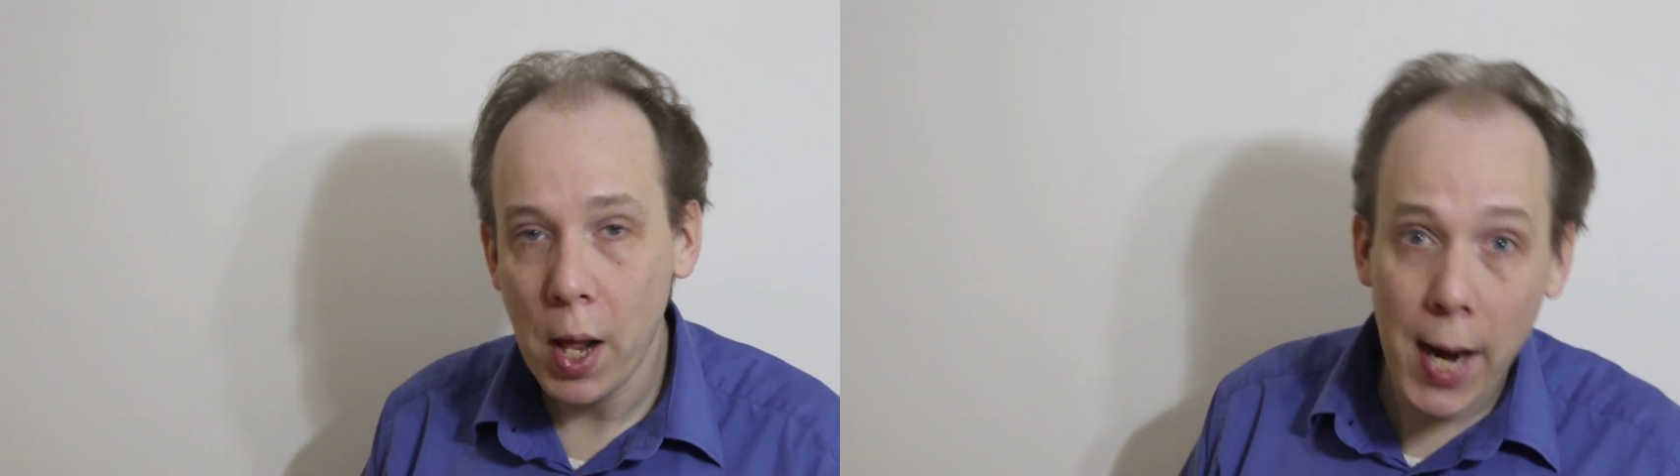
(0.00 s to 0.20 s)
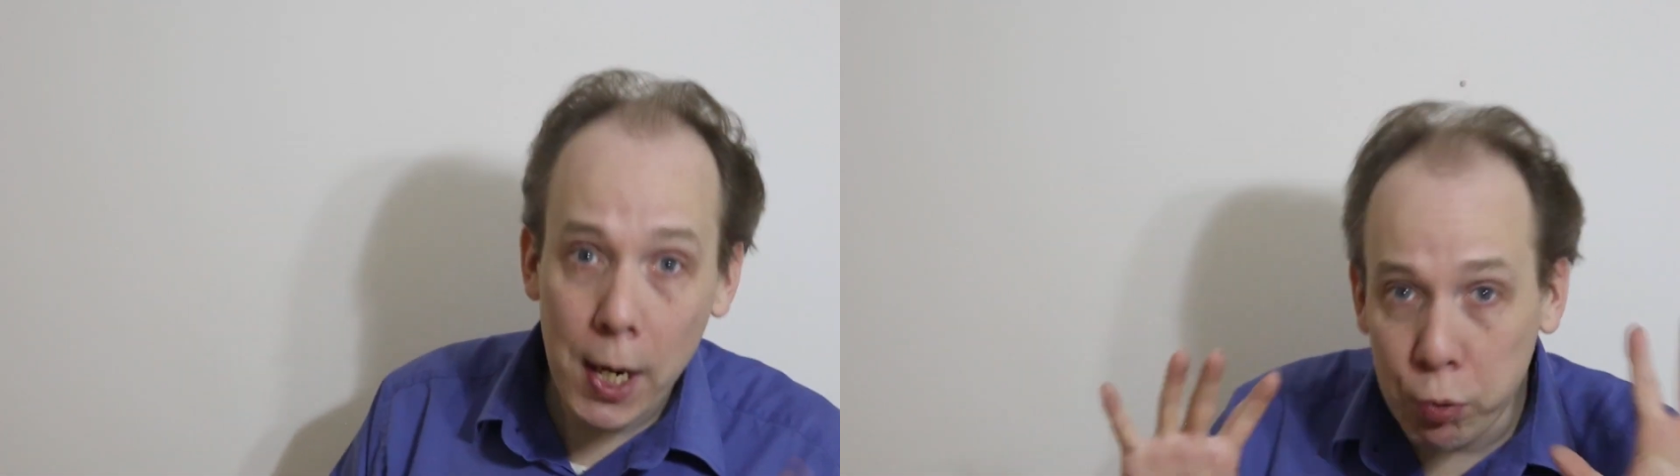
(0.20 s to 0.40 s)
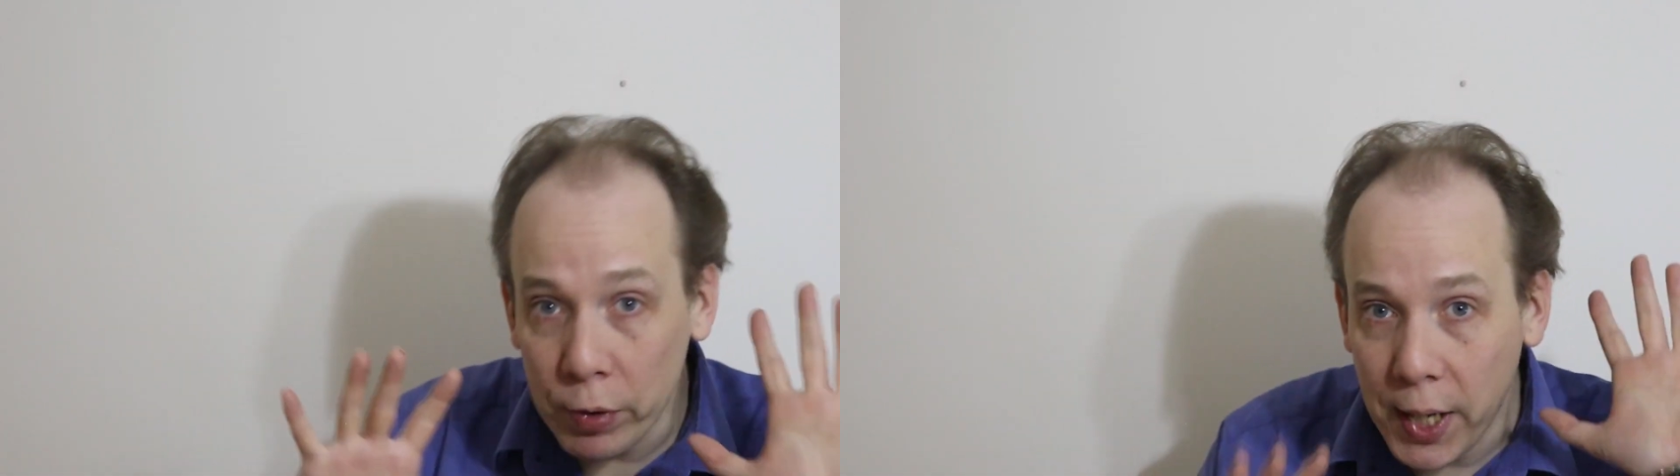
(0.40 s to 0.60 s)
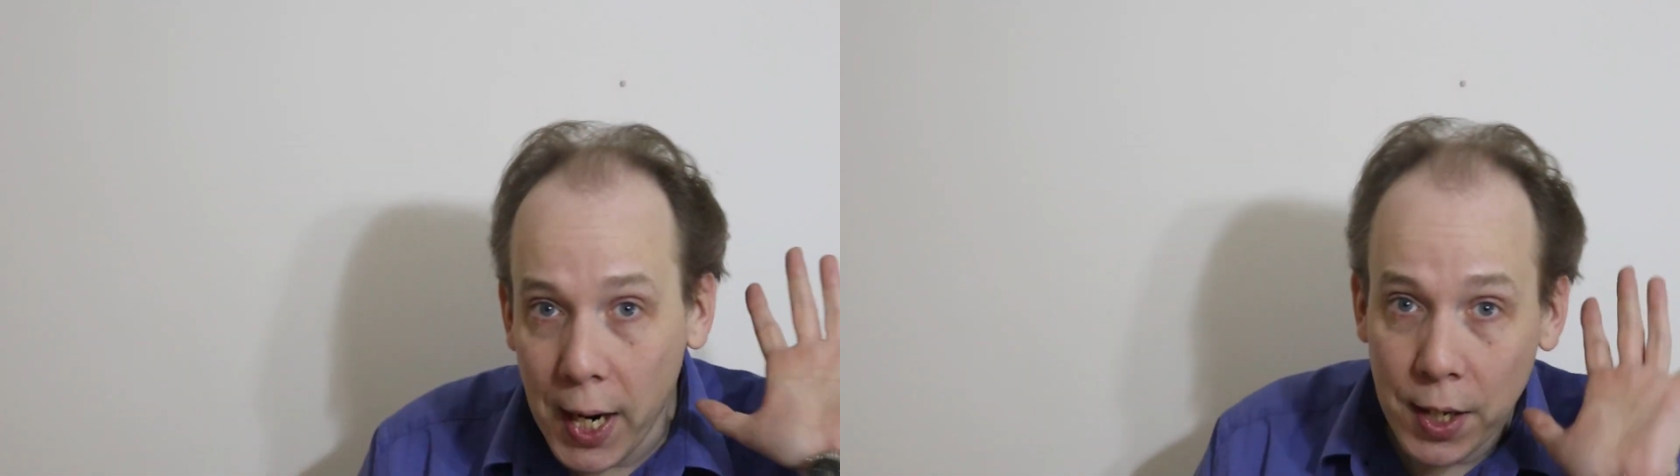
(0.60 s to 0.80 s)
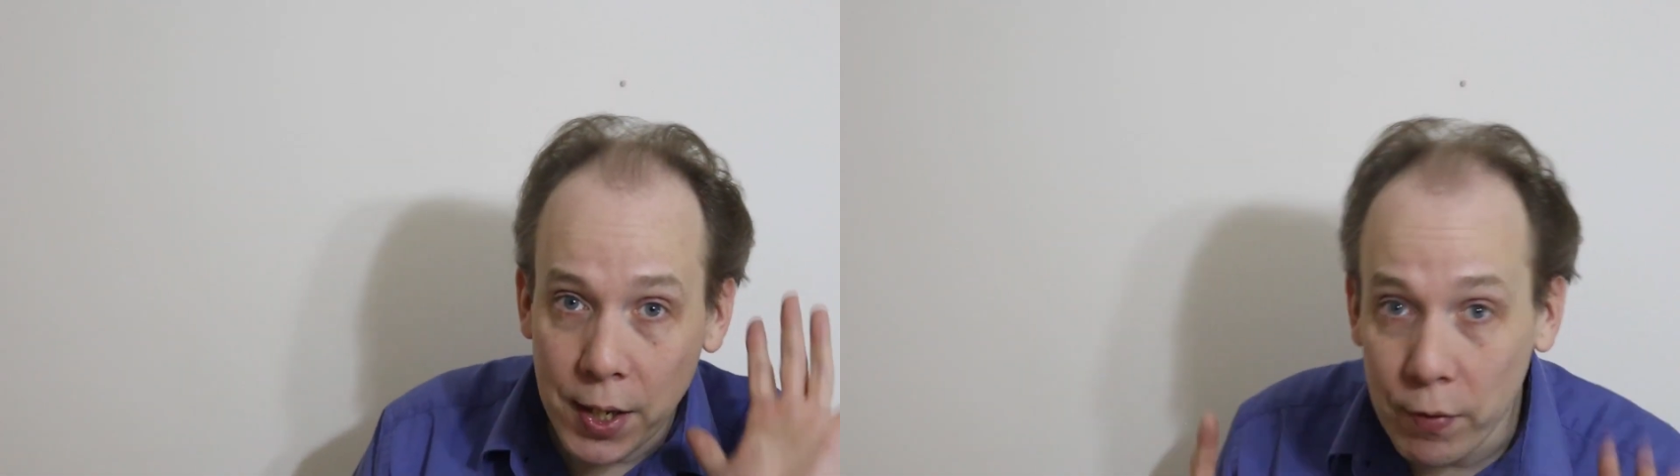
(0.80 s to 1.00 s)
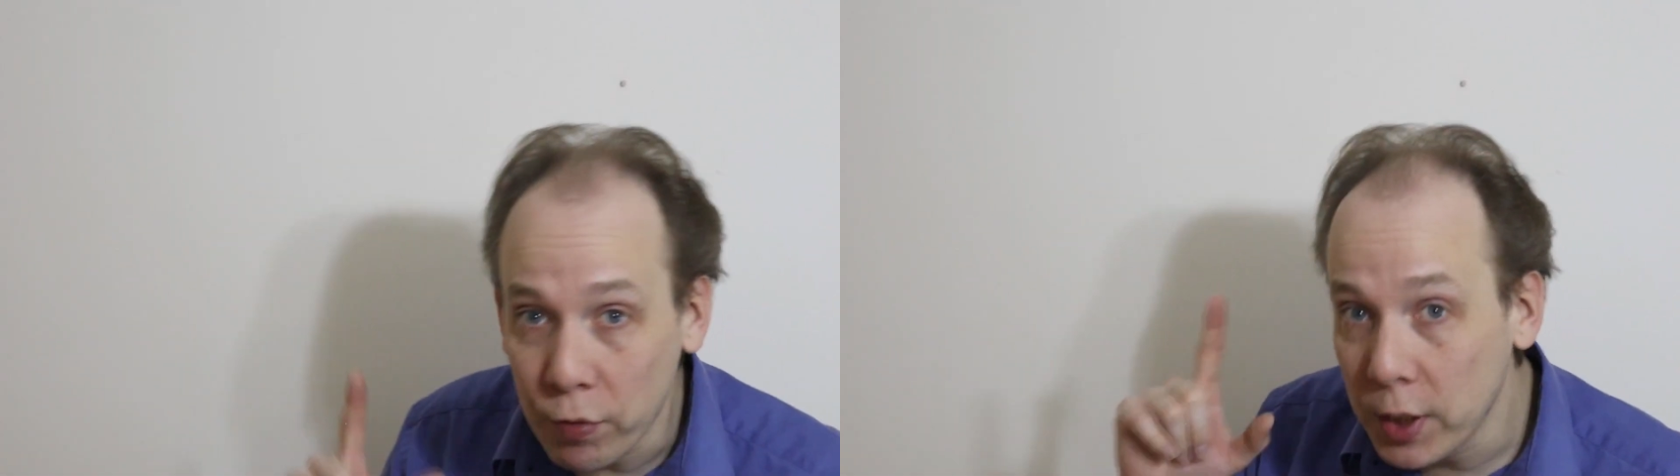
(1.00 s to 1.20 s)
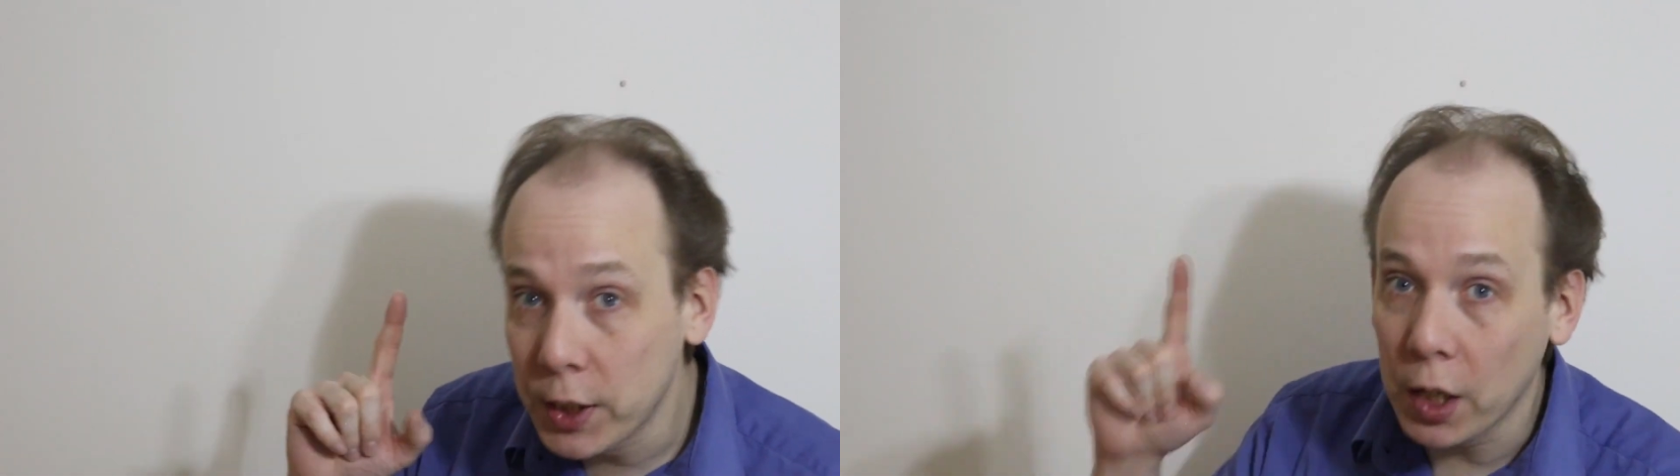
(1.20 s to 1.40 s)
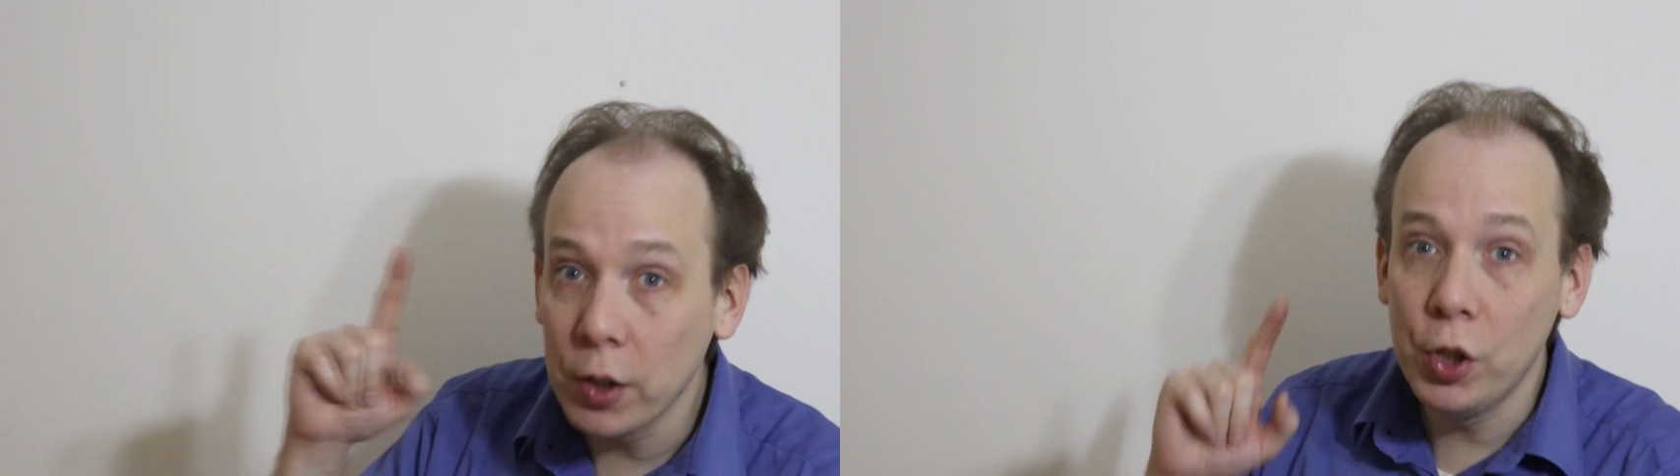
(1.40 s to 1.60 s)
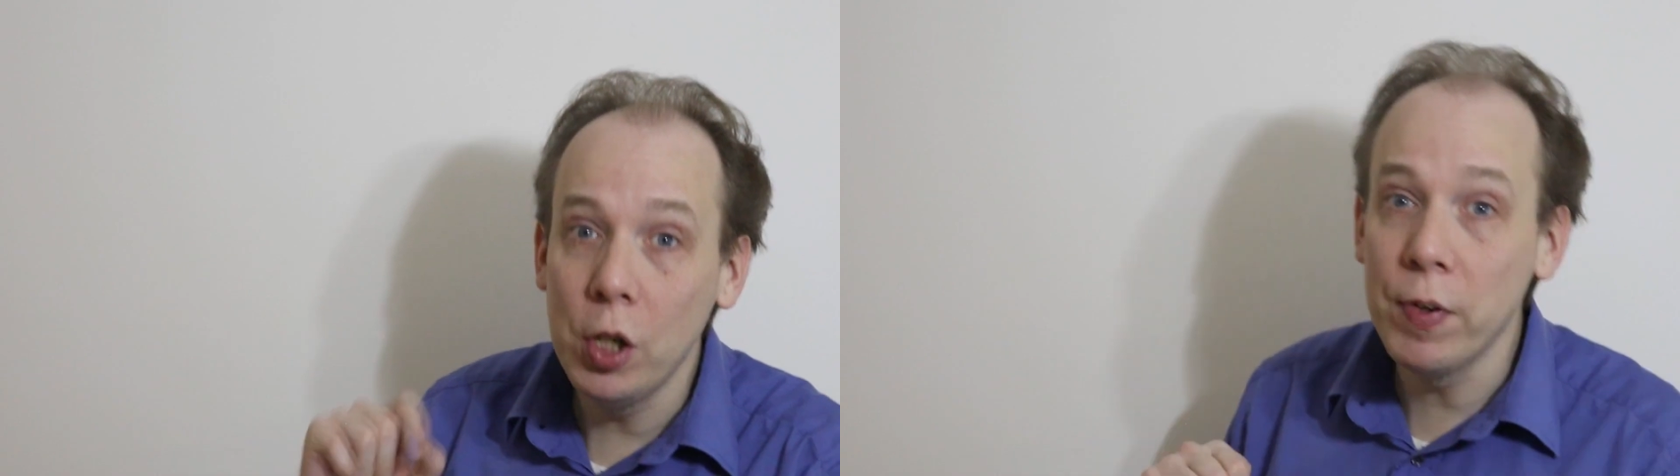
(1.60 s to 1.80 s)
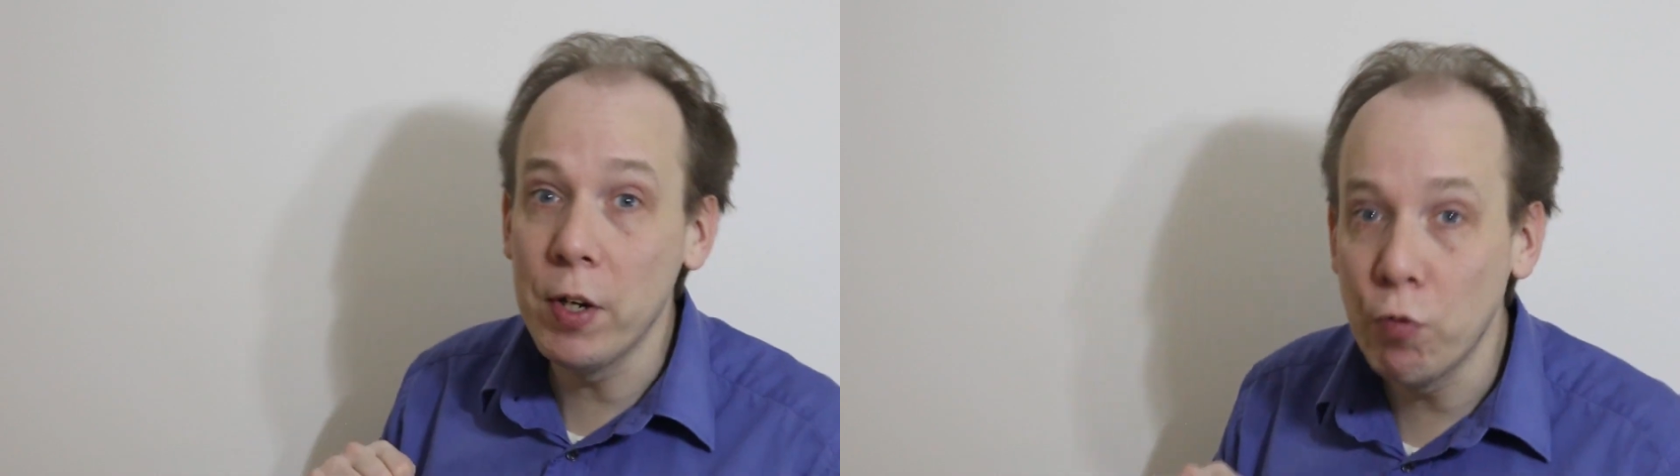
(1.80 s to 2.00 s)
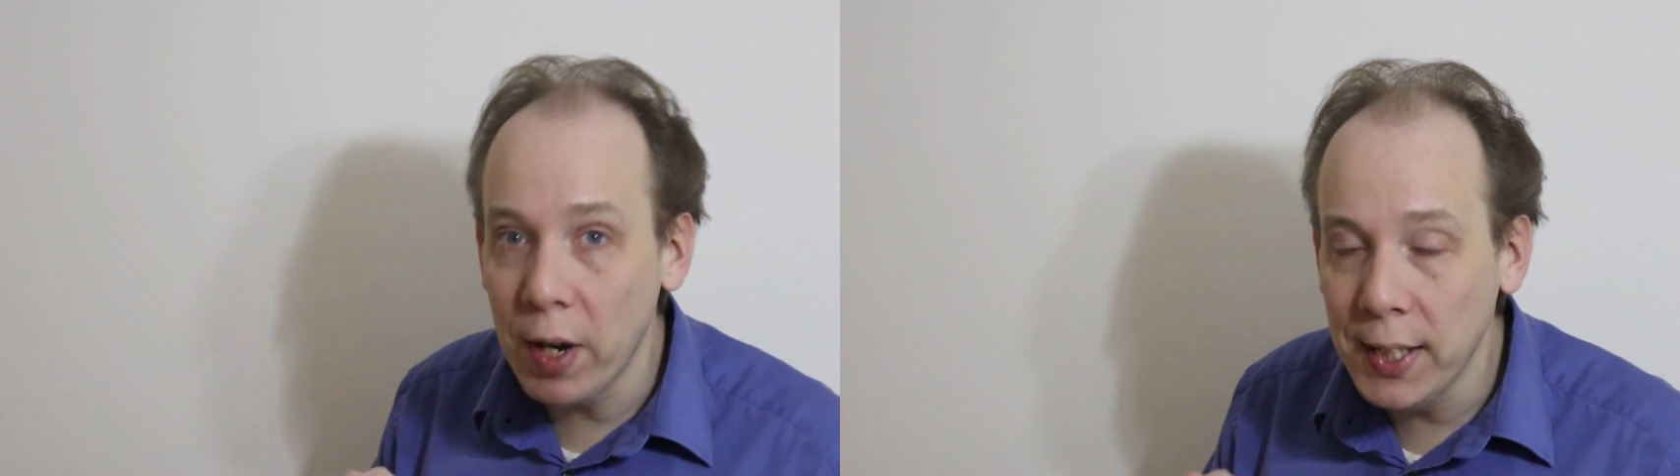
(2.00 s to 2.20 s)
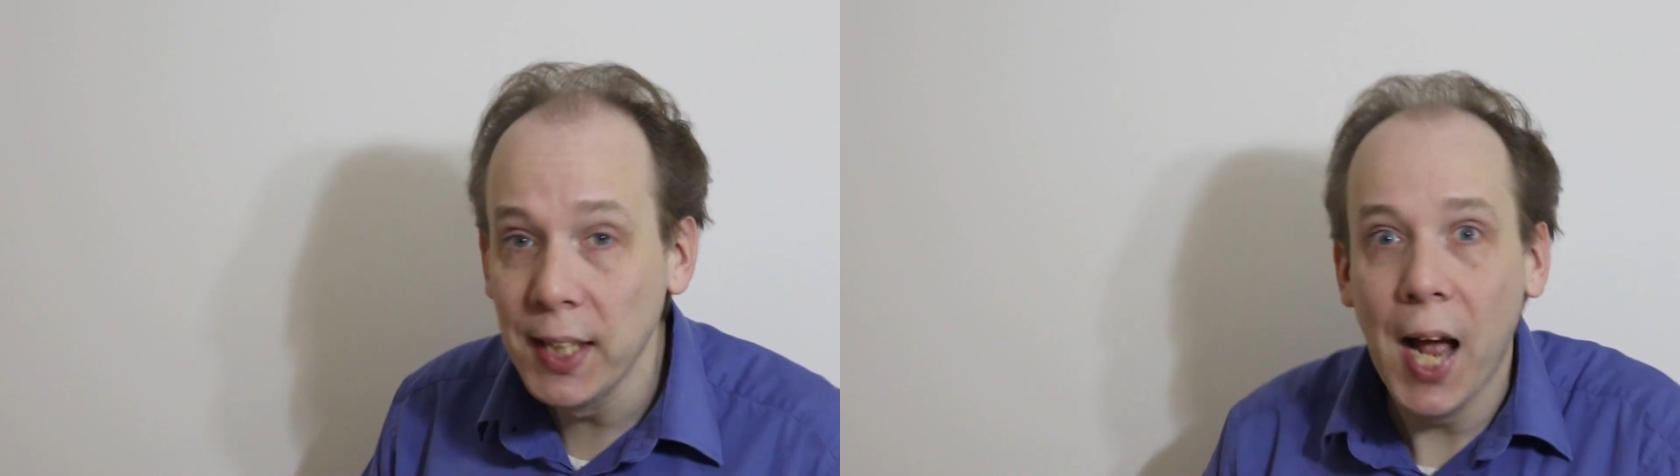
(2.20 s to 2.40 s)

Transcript: It protected it from the sun's UV rays